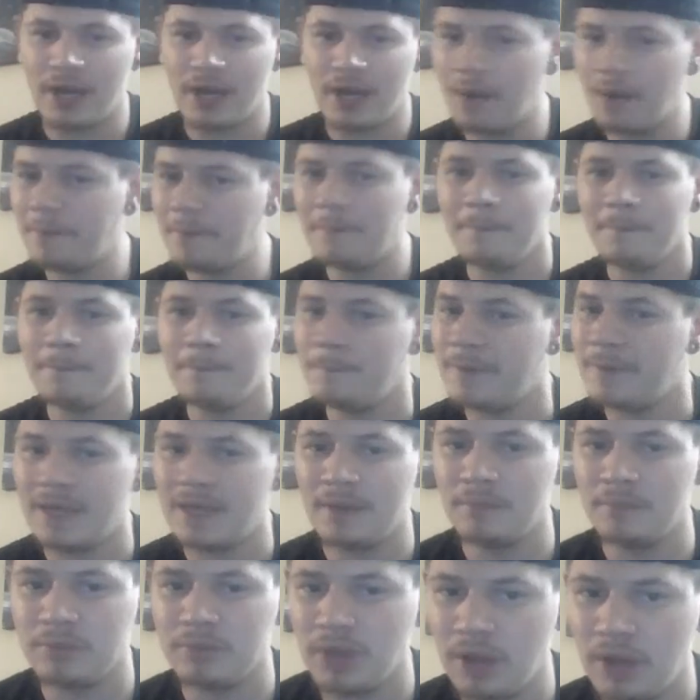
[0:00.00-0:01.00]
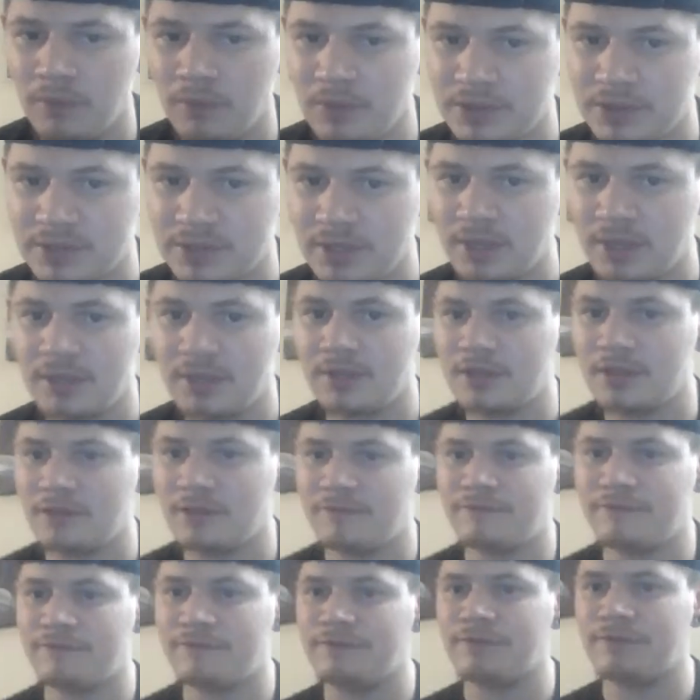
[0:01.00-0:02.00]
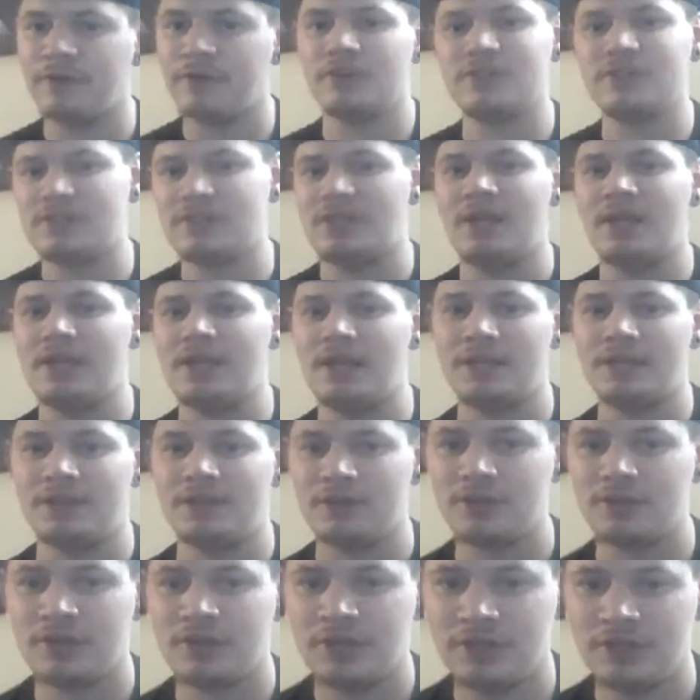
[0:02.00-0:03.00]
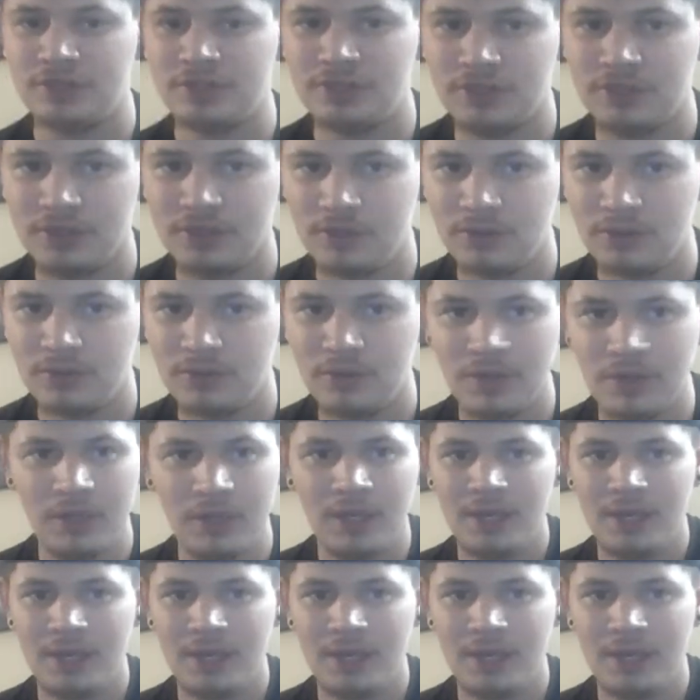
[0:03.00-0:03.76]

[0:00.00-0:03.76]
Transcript: up being blunt with you, the first thing that they're going to do